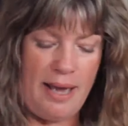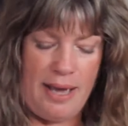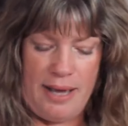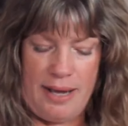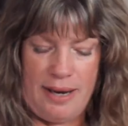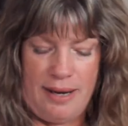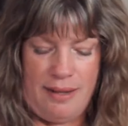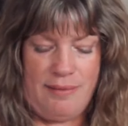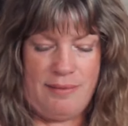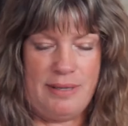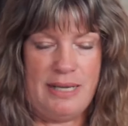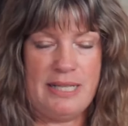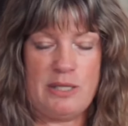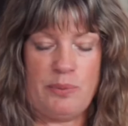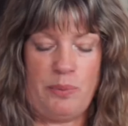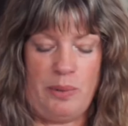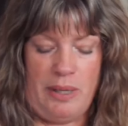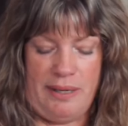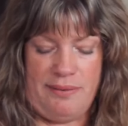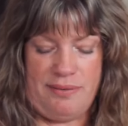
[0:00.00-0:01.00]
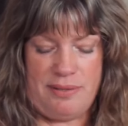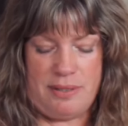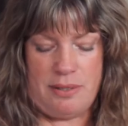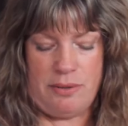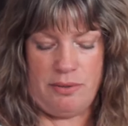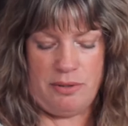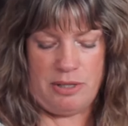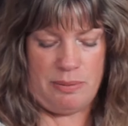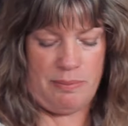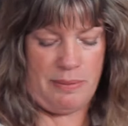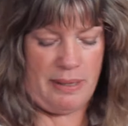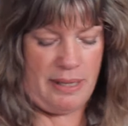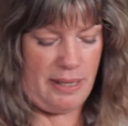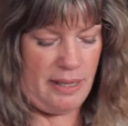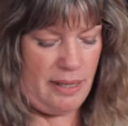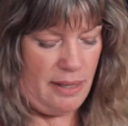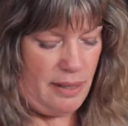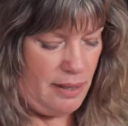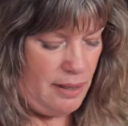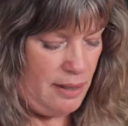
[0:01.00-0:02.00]
And it's what I've soaked
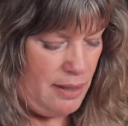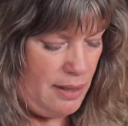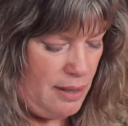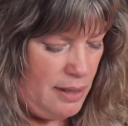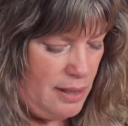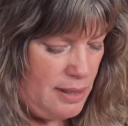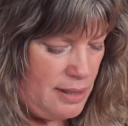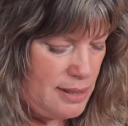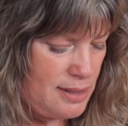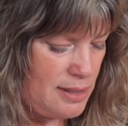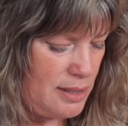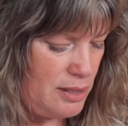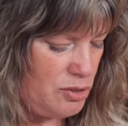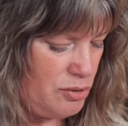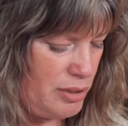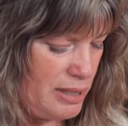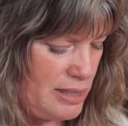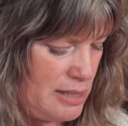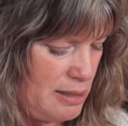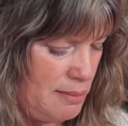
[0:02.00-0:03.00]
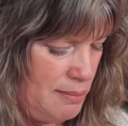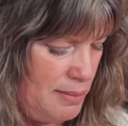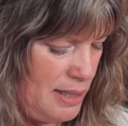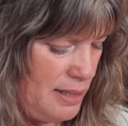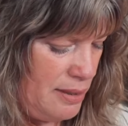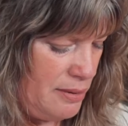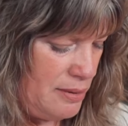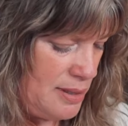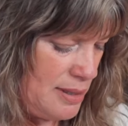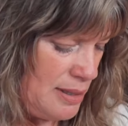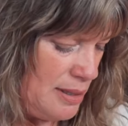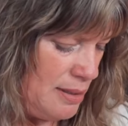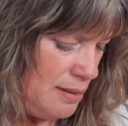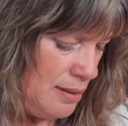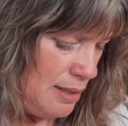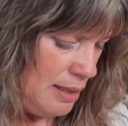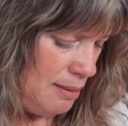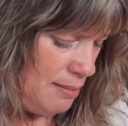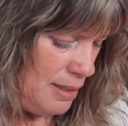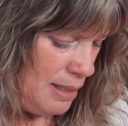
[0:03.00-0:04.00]
my sun-dried tomatoes in.
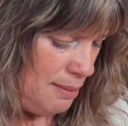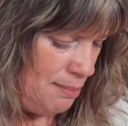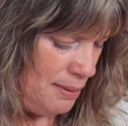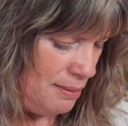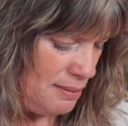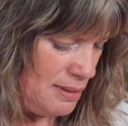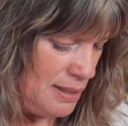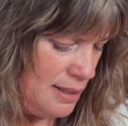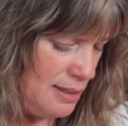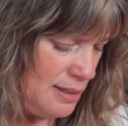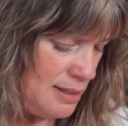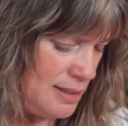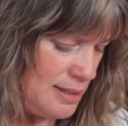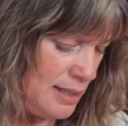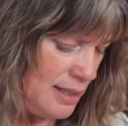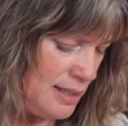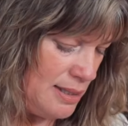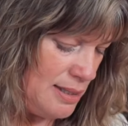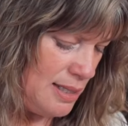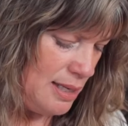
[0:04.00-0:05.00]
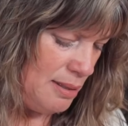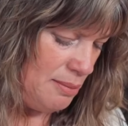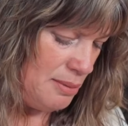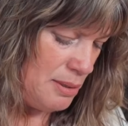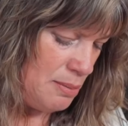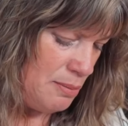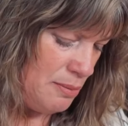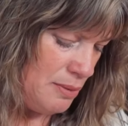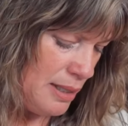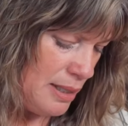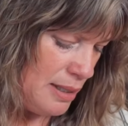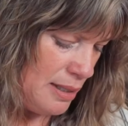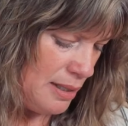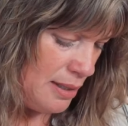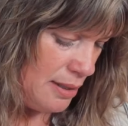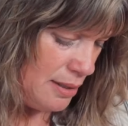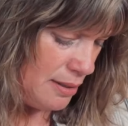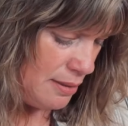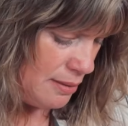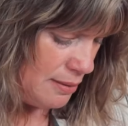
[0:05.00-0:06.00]
I might be able to get the 2nd tablespoon out
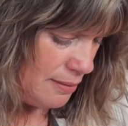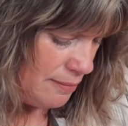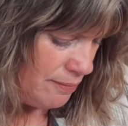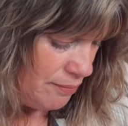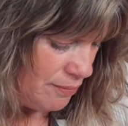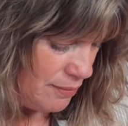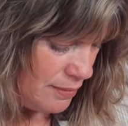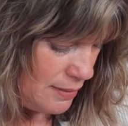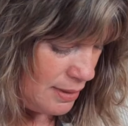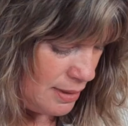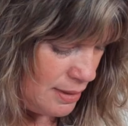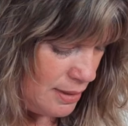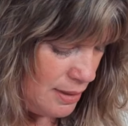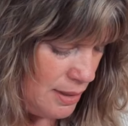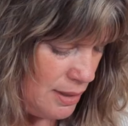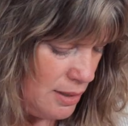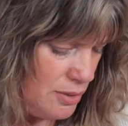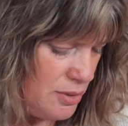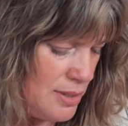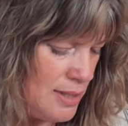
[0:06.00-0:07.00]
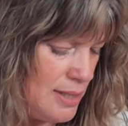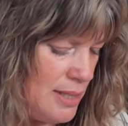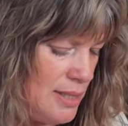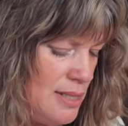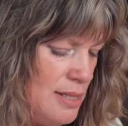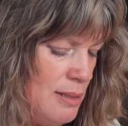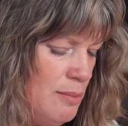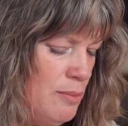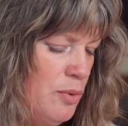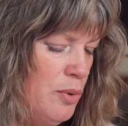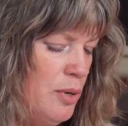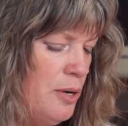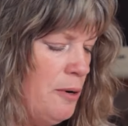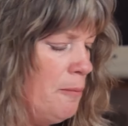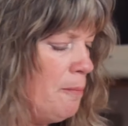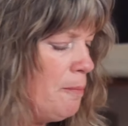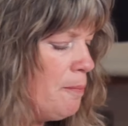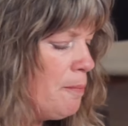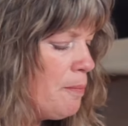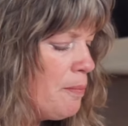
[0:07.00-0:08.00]
of here. I'll just add some more.
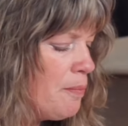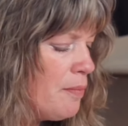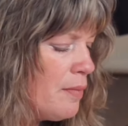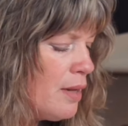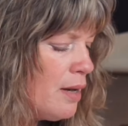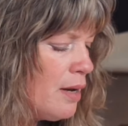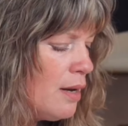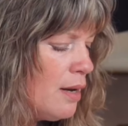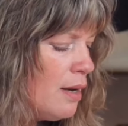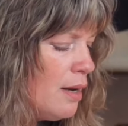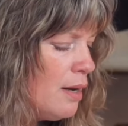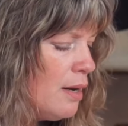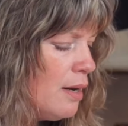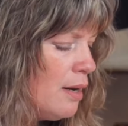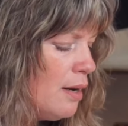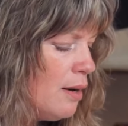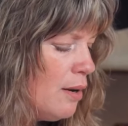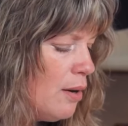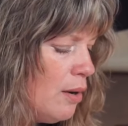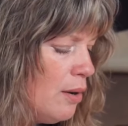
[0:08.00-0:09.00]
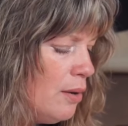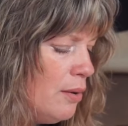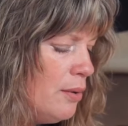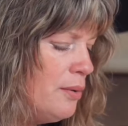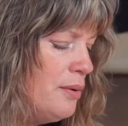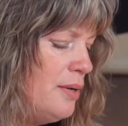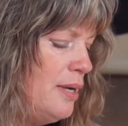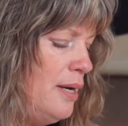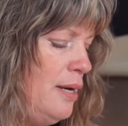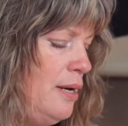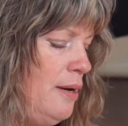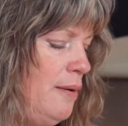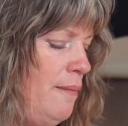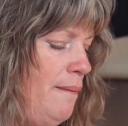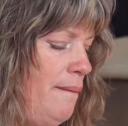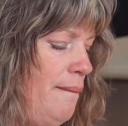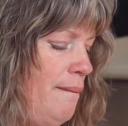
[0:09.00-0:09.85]
Oh yeah.